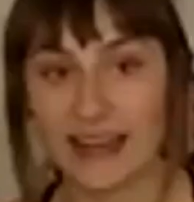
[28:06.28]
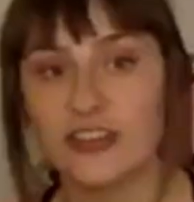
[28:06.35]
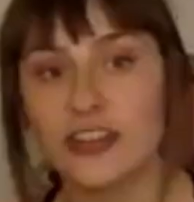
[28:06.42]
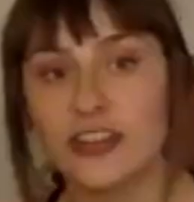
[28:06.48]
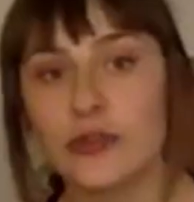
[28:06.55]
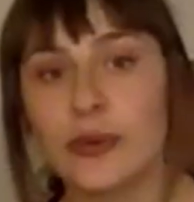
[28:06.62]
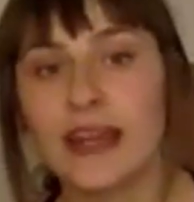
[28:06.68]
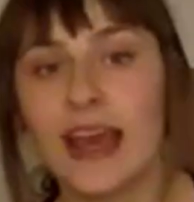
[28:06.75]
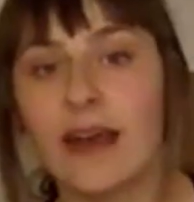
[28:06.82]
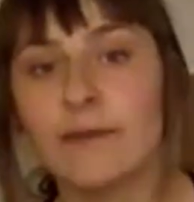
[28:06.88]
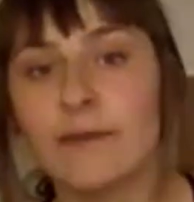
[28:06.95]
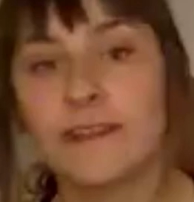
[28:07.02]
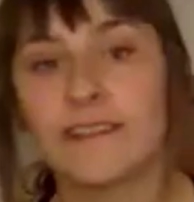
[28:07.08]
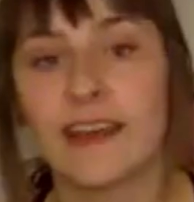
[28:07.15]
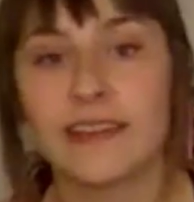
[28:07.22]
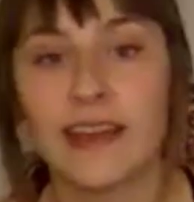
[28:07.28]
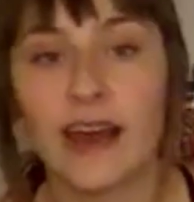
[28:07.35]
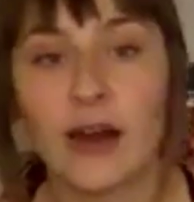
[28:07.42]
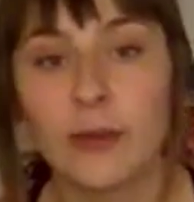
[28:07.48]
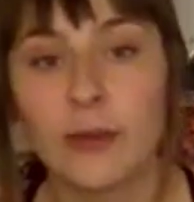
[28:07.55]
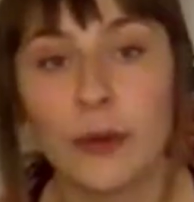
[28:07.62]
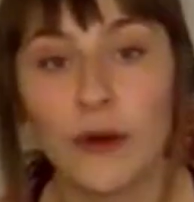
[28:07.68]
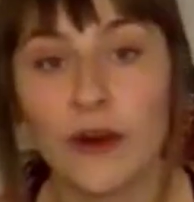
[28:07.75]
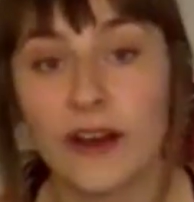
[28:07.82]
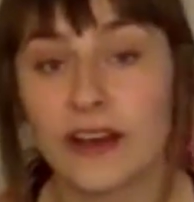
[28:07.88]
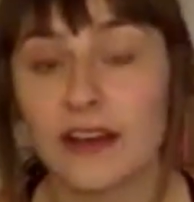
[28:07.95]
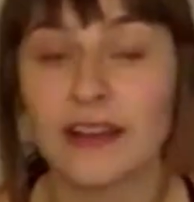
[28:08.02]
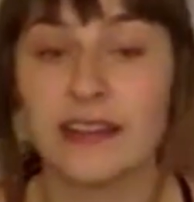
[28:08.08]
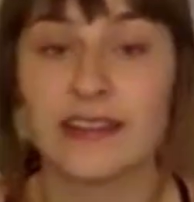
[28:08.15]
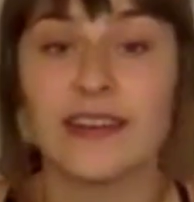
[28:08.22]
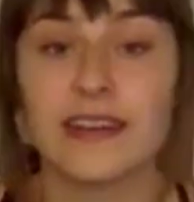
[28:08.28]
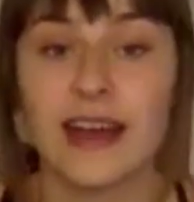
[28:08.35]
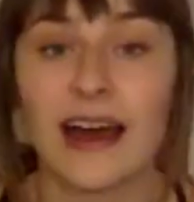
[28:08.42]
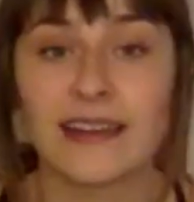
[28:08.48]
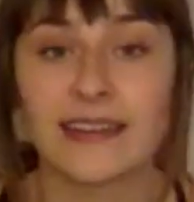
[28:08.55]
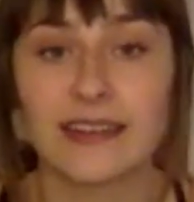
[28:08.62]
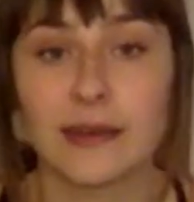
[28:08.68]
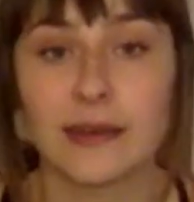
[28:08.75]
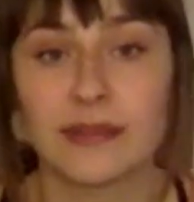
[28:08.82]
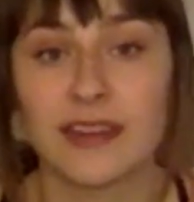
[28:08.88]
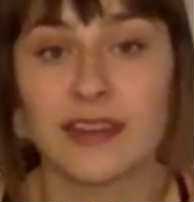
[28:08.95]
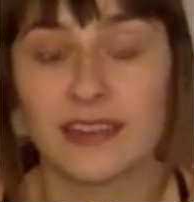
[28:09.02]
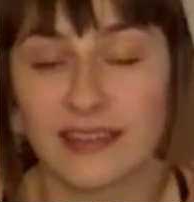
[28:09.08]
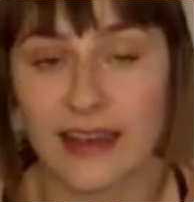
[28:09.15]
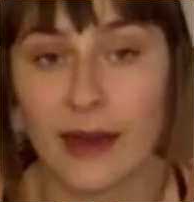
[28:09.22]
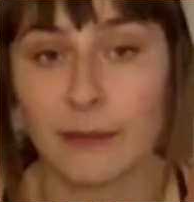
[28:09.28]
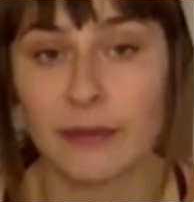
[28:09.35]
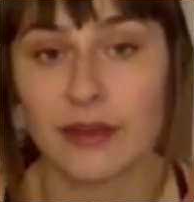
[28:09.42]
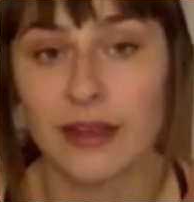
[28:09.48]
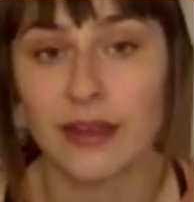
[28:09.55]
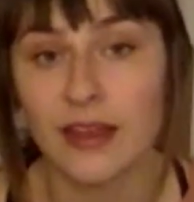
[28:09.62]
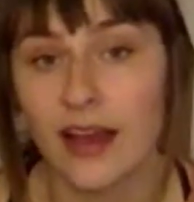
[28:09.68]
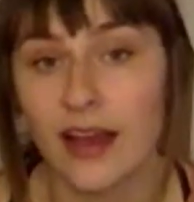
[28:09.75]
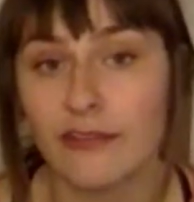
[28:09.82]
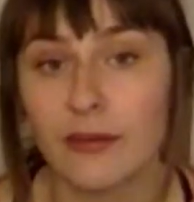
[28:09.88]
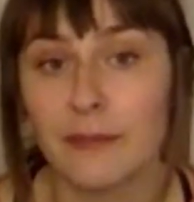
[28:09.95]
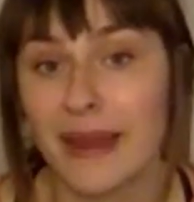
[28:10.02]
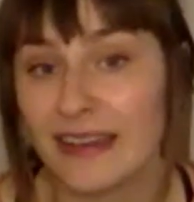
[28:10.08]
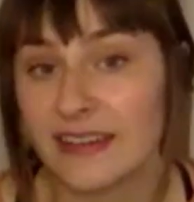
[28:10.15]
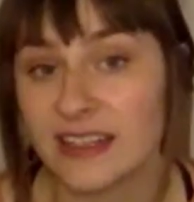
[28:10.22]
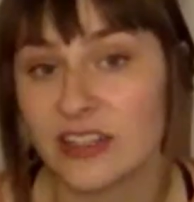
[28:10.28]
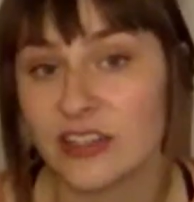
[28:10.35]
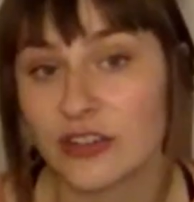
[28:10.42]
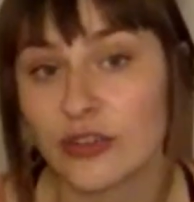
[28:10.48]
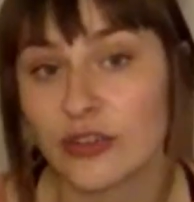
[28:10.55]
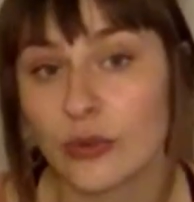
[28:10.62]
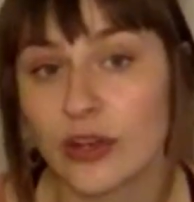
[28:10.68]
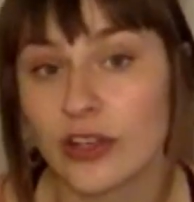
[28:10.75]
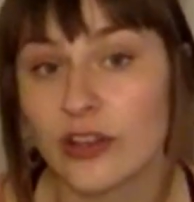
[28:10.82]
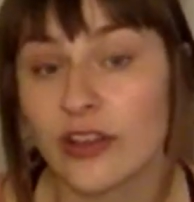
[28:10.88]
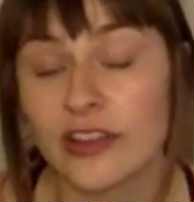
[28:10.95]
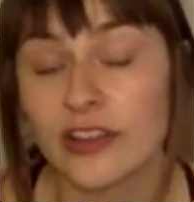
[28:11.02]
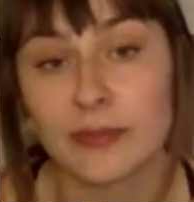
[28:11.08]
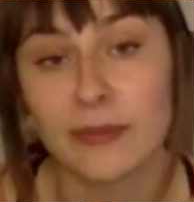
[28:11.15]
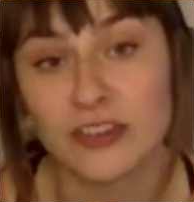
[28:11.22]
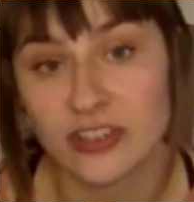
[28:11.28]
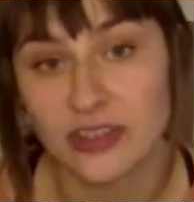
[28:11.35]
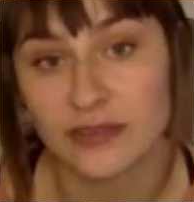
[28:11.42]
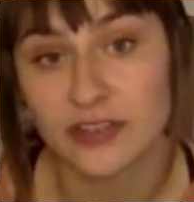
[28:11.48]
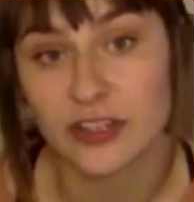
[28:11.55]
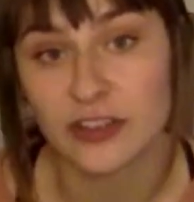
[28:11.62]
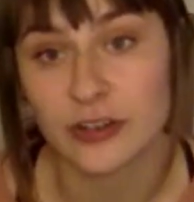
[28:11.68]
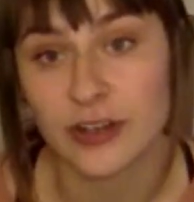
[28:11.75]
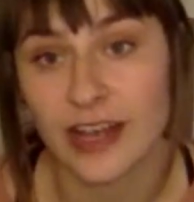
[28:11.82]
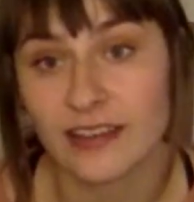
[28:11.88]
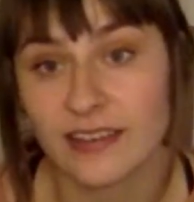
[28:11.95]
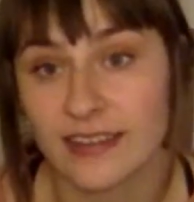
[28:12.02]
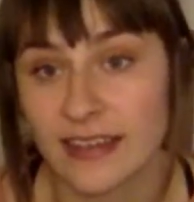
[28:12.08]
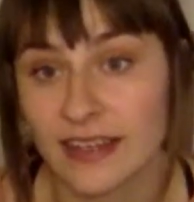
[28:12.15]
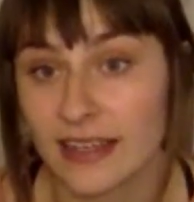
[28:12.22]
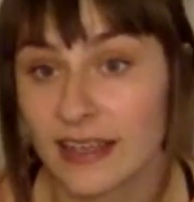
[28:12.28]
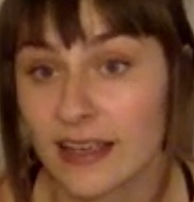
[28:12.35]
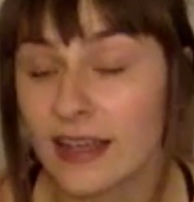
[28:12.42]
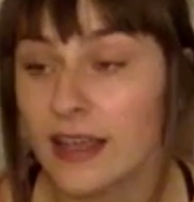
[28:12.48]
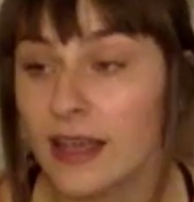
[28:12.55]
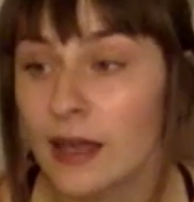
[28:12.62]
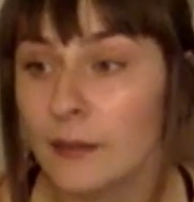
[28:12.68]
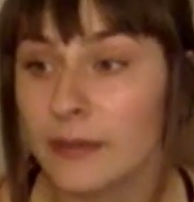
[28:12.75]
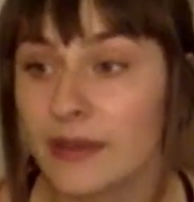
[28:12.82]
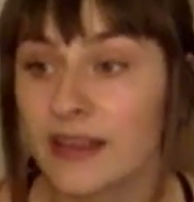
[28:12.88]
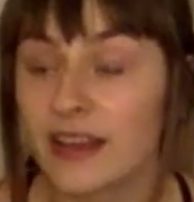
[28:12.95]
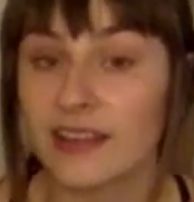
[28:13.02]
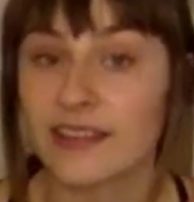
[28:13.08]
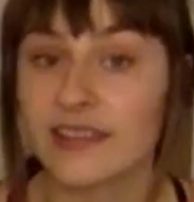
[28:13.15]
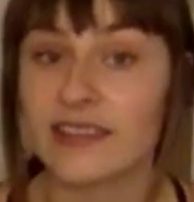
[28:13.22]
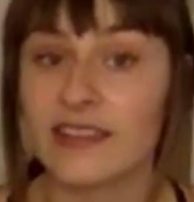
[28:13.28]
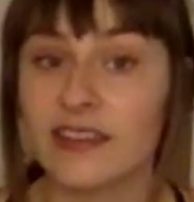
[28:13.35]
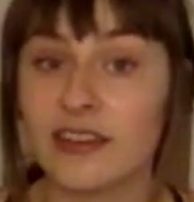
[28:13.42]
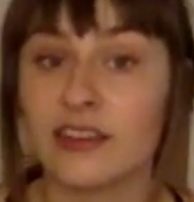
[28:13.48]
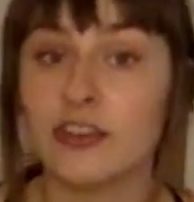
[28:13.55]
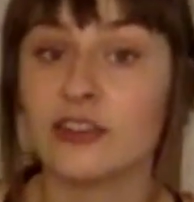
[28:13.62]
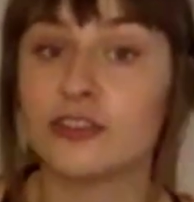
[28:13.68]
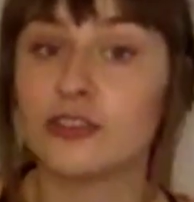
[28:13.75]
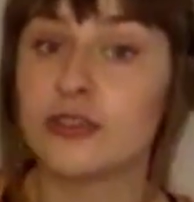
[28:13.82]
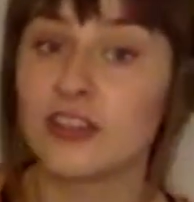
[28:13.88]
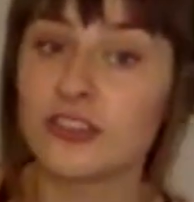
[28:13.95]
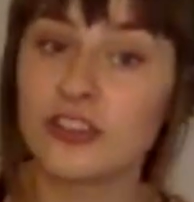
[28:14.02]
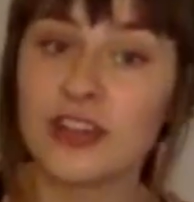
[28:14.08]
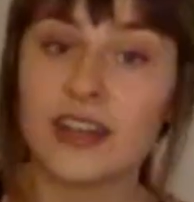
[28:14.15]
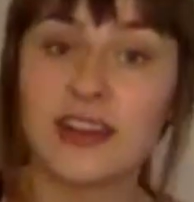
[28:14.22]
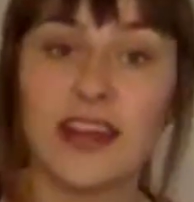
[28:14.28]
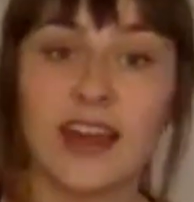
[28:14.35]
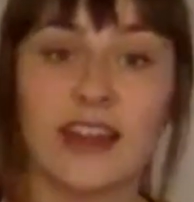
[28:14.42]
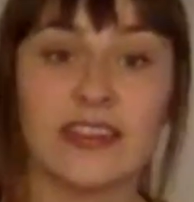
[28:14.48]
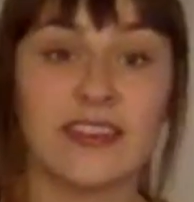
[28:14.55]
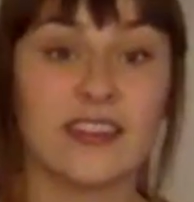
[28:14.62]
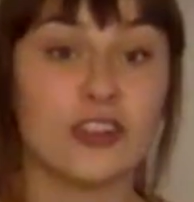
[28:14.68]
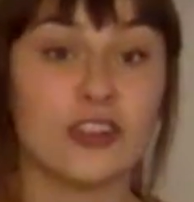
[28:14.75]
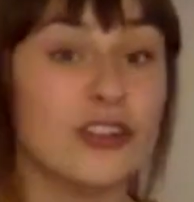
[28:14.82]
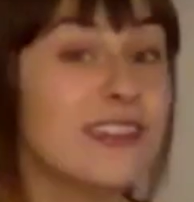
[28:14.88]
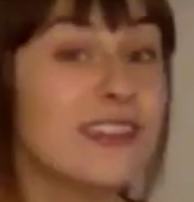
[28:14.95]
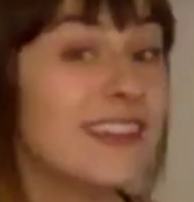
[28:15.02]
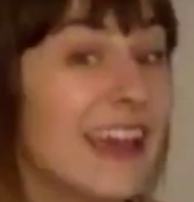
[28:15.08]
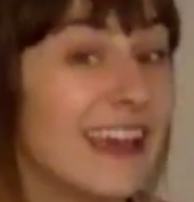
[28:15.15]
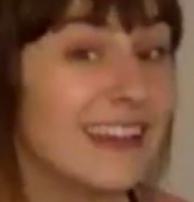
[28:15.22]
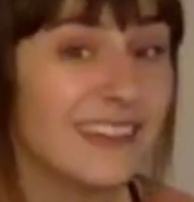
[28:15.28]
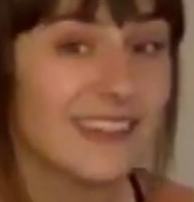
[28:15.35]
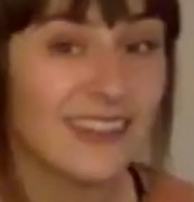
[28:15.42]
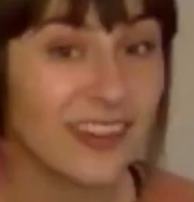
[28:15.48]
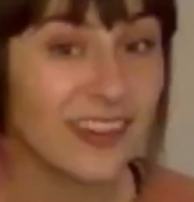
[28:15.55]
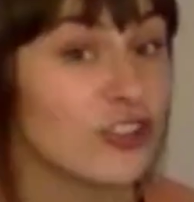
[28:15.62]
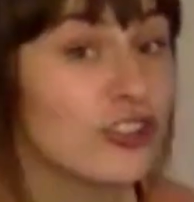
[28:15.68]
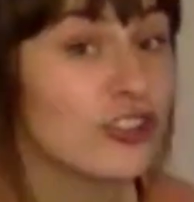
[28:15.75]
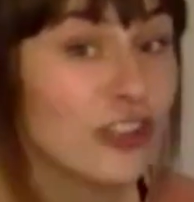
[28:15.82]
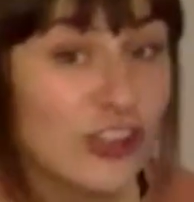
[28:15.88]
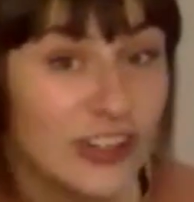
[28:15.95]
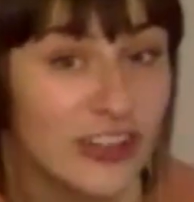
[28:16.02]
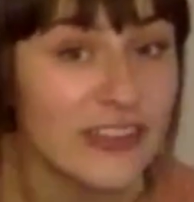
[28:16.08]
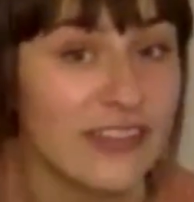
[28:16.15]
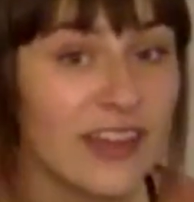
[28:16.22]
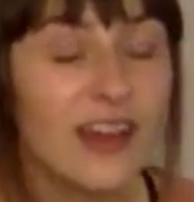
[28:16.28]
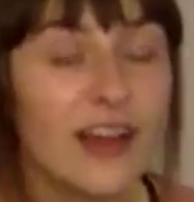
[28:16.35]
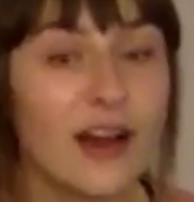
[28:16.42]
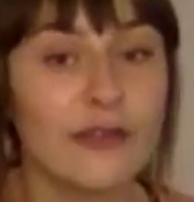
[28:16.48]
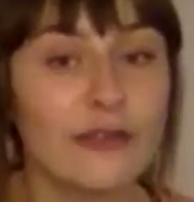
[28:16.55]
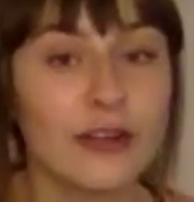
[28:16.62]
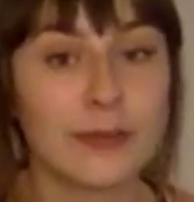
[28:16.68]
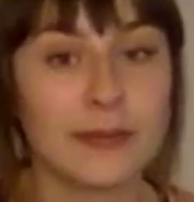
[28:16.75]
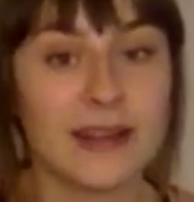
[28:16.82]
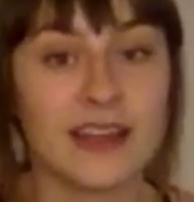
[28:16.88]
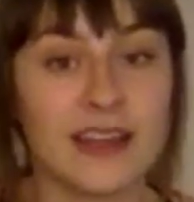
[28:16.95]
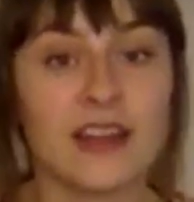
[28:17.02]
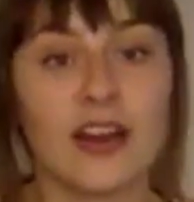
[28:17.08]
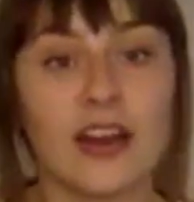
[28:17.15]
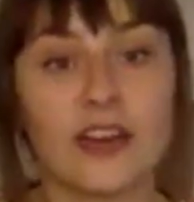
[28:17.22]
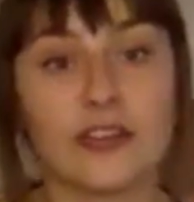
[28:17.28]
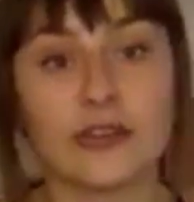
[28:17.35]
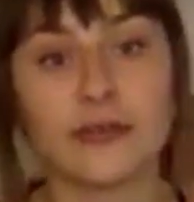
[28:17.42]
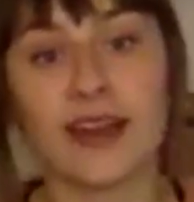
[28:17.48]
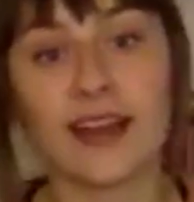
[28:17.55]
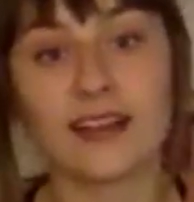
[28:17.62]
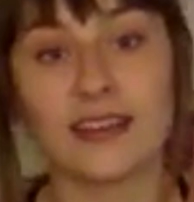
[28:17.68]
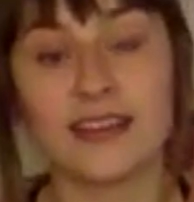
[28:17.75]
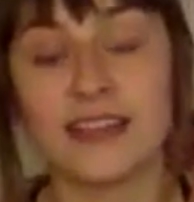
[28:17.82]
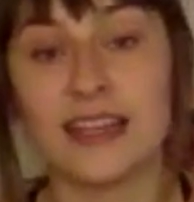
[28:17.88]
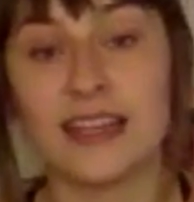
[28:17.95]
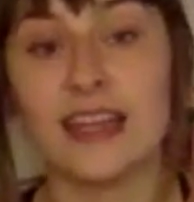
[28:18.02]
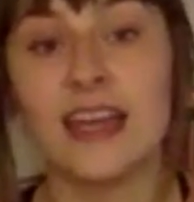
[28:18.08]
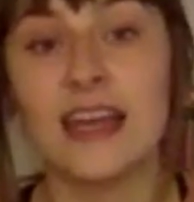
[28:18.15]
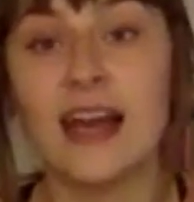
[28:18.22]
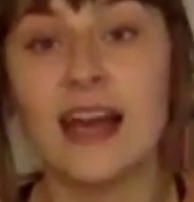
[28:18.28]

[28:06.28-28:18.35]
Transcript: just want to emphasize how important it is to not skip the step of amending your soil, especially if you're direct seeding, because the nutrition and the good taste, the sugars of your plant are directly